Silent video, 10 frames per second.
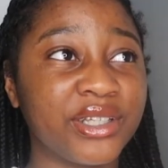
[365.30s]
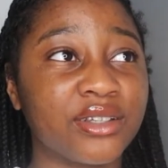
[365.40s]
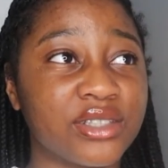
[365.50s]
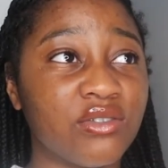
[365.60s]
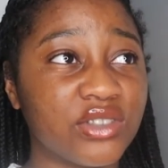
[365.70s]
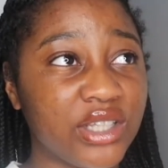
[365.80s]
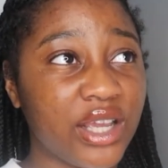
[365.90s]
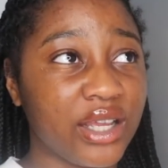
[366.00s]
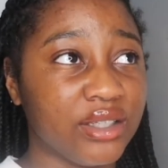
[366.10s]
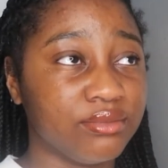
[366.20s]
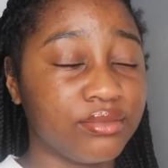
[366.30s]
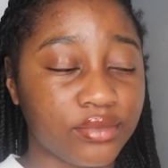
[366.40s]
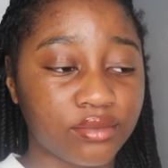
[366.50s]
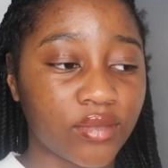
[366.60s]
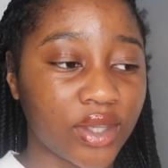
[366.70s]
saying, because obviously I'm
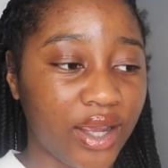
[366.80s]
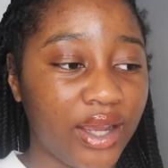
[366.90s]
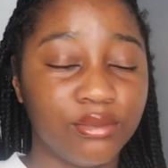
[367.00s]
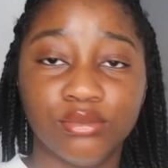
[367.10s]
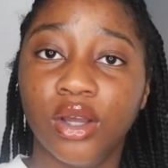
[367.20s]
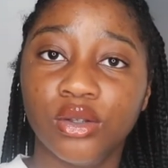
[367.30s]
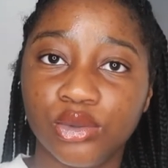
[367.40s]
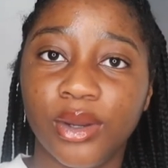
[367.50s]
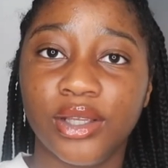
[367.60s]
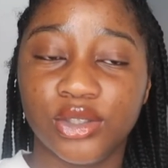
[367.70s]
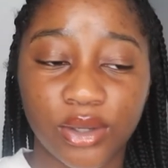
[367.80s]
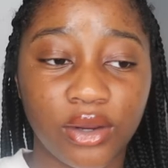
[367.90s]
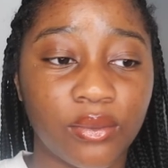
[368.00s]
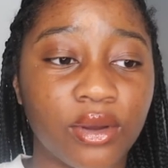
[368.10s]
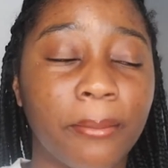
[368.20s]

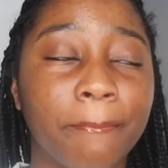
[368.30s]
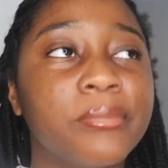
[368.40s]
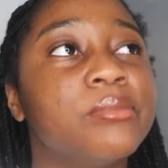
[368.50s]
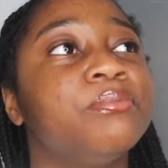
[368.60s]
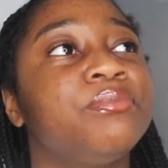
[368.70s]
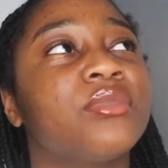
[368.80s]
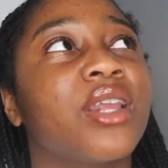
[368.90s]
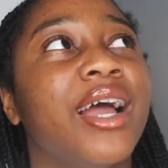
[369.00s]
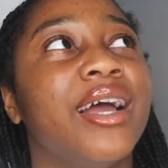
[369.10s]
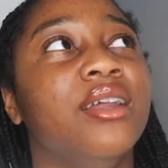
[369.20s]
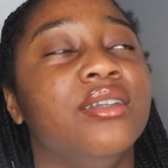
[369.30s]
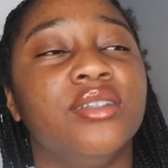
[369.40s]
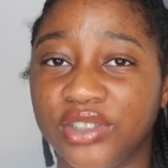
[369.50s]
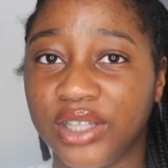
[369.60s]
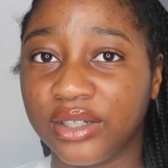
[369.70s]
2021 and
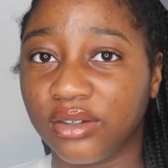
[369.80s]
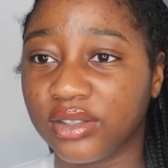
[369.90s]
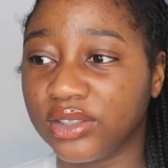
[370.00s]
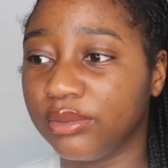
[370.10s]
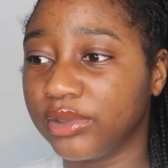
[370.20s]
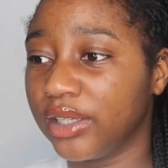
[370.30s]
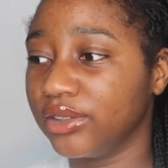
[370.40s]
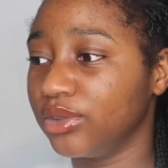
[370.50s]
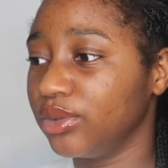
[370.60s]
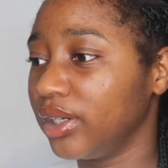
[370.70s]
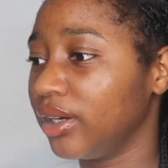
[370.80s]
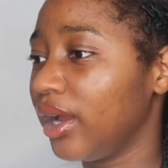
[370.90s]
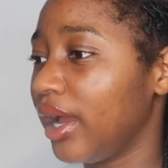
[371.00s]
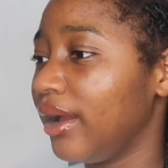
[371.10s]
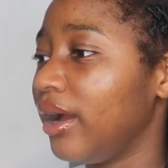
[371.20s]
they had our exams cancelled, and
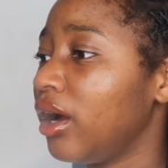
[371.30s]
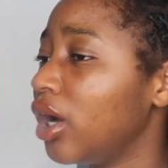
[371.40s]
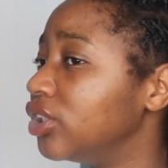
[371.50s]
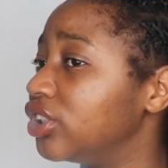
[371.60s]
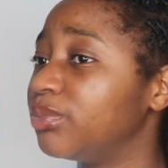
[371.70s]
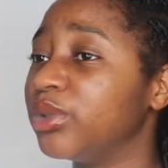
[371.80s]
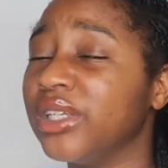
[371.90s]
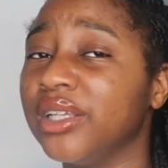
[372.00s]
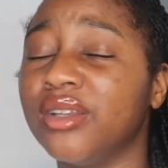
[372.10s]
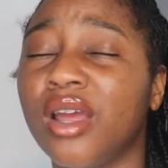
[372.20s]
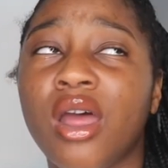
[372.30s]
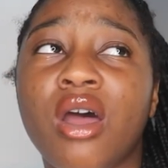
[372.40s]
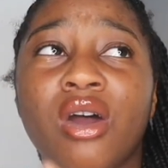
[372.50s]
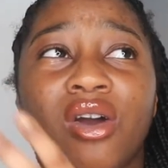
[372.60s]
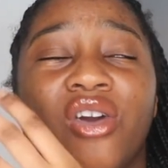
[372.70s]
I 100%
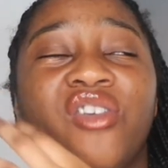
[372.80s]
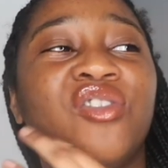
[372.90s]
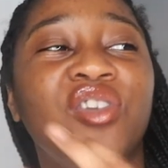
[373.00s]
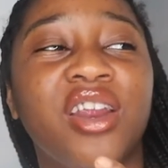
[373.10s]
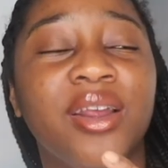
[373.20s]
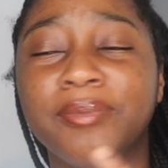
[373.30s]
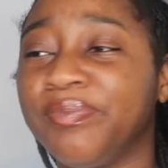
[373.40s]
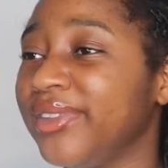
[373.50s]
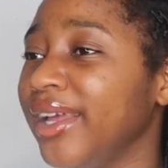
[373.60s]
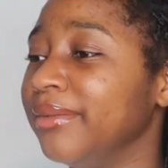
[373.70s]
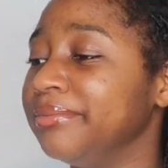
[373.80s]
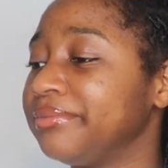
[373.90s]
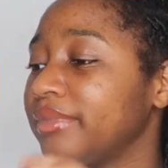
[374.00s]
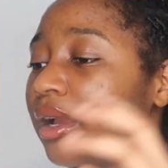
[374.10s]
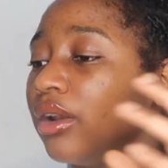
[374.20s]
agree that
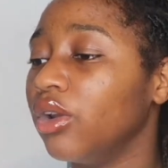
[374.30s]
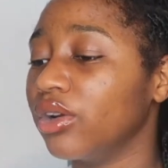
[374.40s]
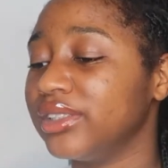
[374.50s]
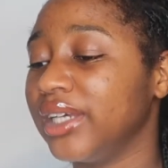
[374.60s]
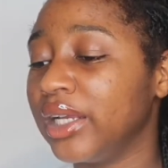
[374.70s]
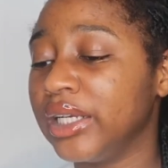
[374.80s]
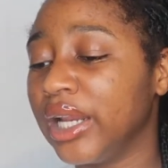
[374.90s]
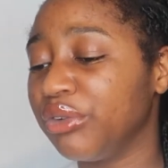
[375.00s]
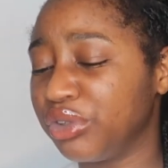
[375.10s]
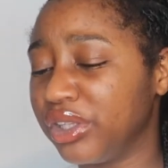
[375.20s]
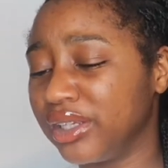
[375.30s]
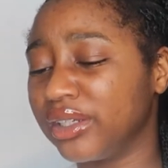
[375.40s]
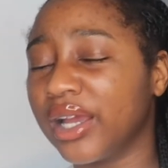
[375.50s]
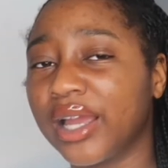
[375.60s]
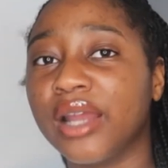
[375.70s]
lockdown and everything
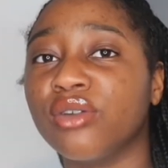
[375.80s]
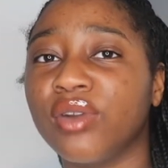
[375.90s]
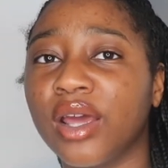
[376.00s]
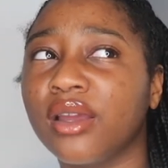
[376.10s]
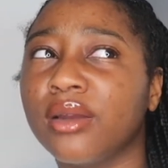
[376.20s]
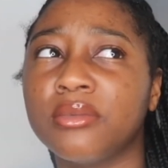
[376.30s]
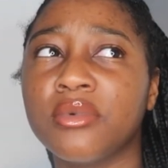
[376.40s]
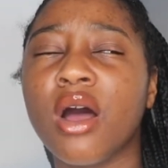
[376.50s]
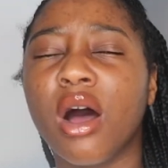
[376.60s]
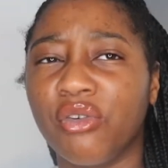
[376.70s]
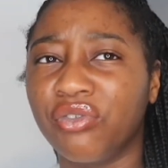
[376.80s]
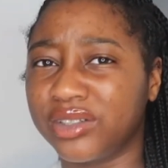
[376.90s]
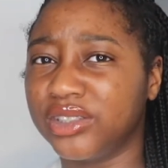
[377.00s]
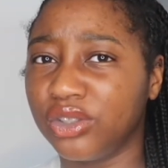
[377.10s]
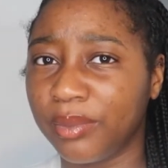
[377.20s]
kind of like
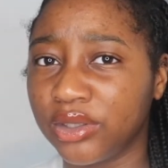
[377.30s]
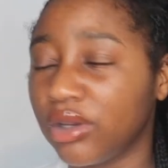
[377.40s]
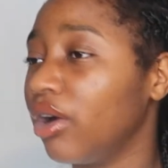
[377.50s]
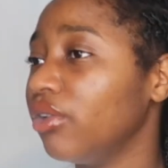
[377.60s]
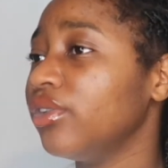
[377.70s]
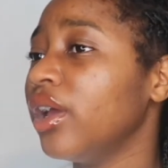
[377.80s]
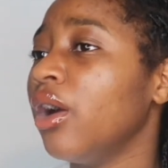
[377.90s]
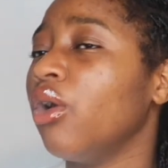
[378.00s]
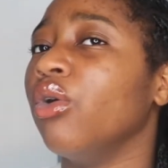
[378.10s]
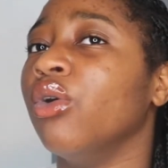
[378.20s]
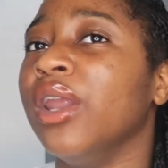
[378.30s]
affected your mental health, or